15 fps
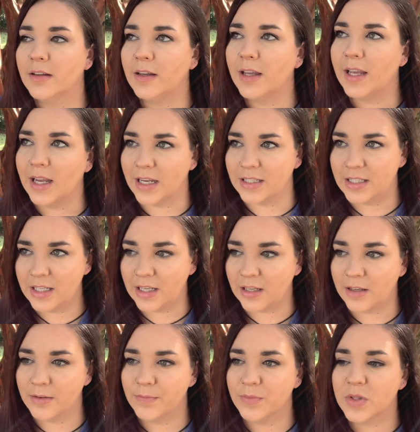
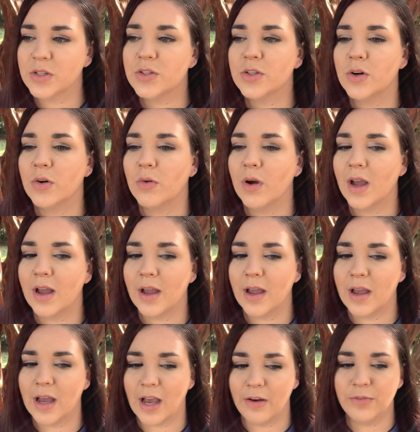AIT. So
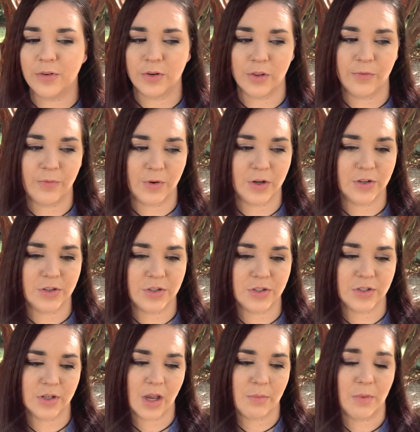after the
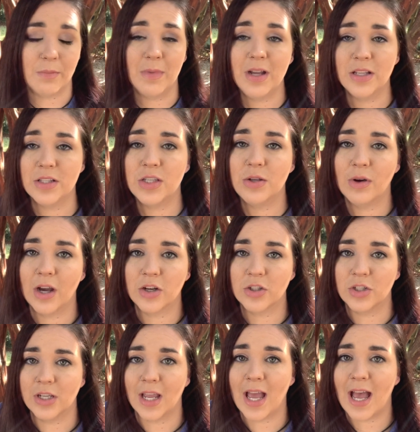first couple months, you
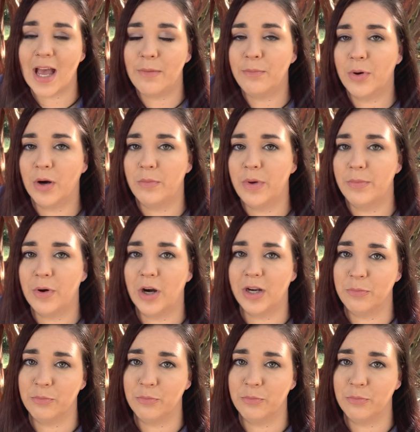actually had permanent party